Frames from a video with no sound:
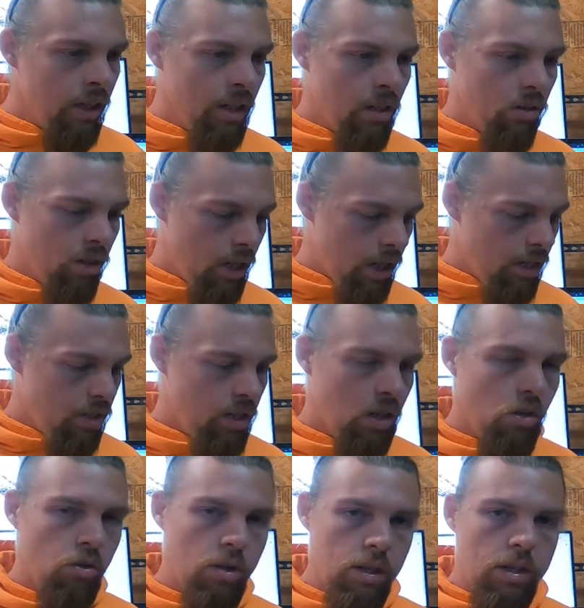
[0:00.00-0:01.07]
You know,
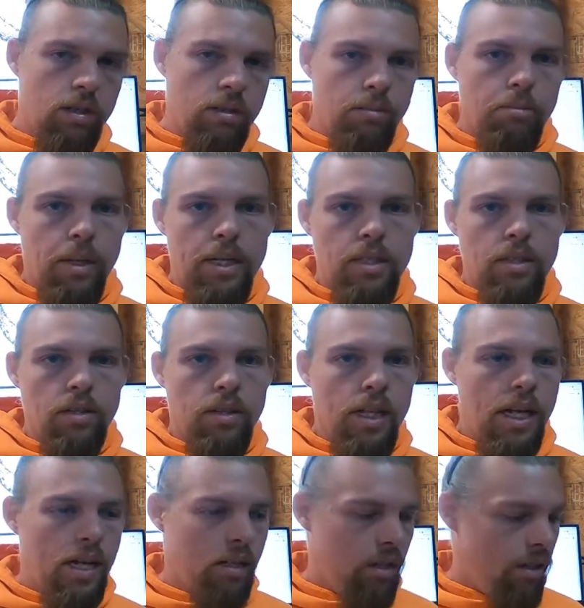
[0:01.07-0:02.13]
so based on
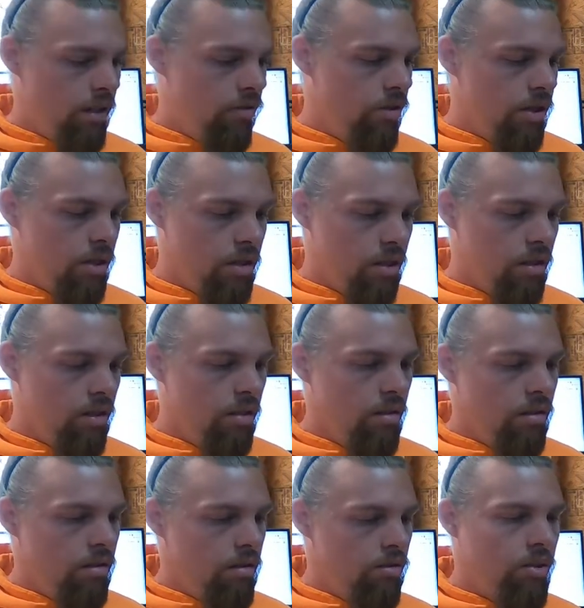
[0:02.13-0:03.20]
that, you know, just
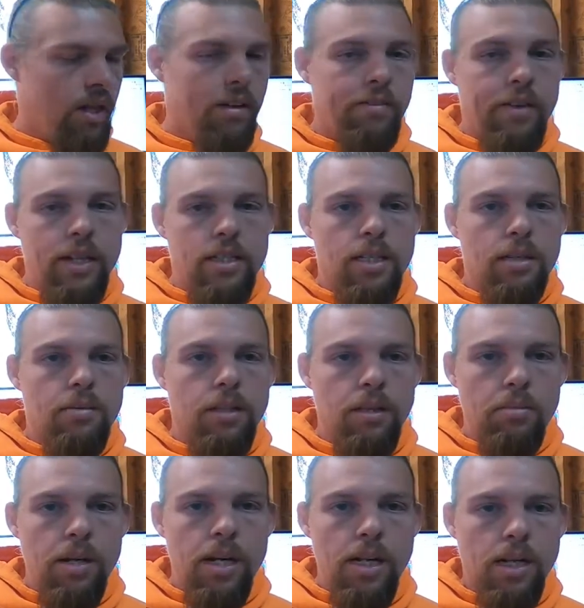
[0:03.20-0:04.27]
try to find something
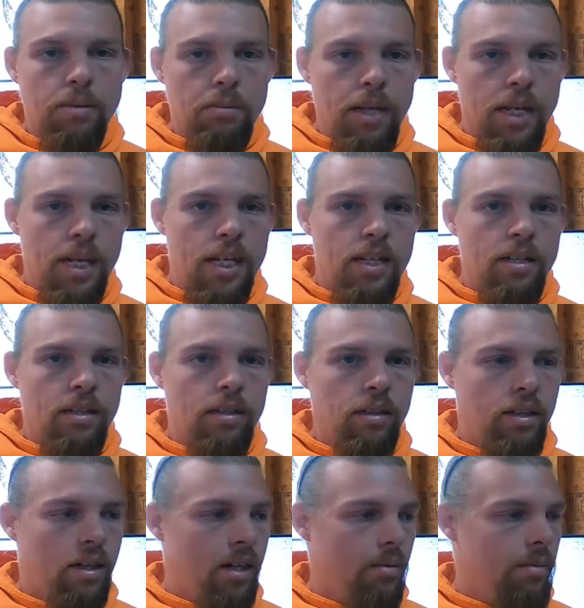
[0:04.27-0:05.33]
American made,
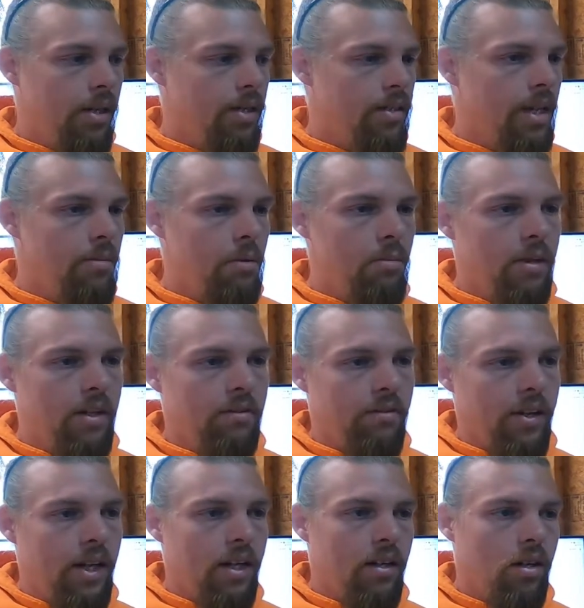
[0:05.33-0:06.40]
because I'm a big
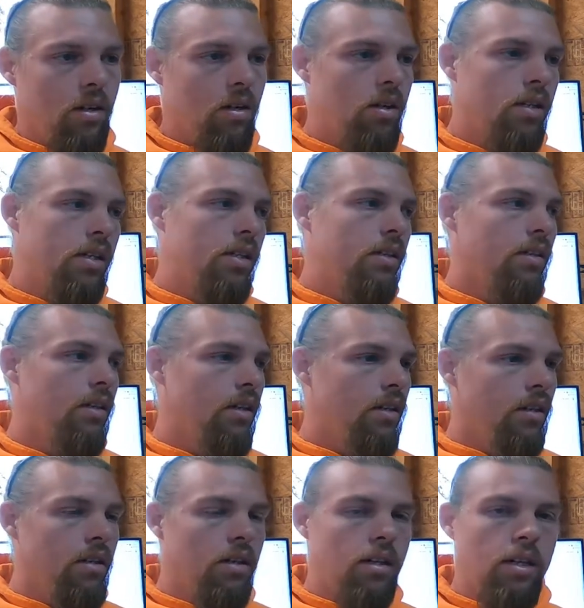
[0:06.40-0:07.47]
fan on
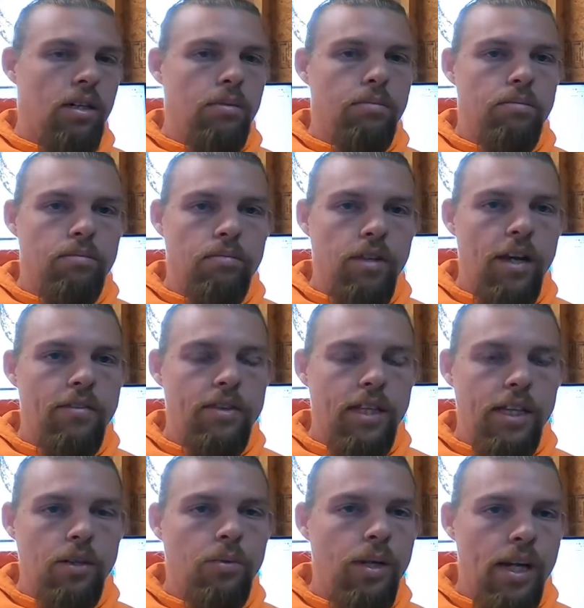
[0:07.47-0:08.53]

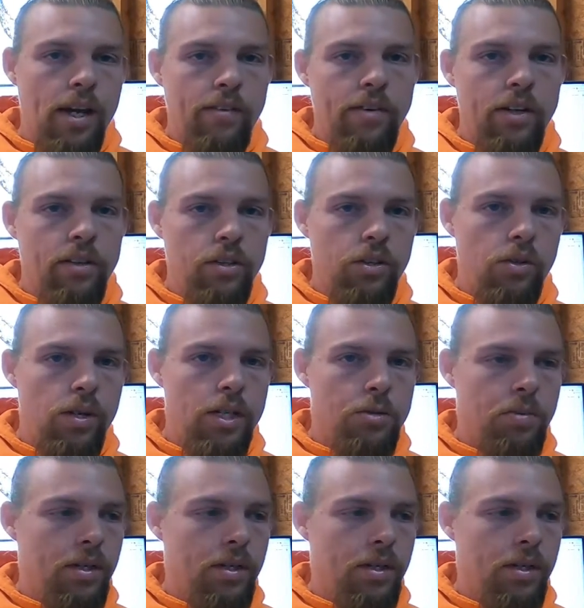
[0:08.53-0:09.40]
everything that we have here in the U.S.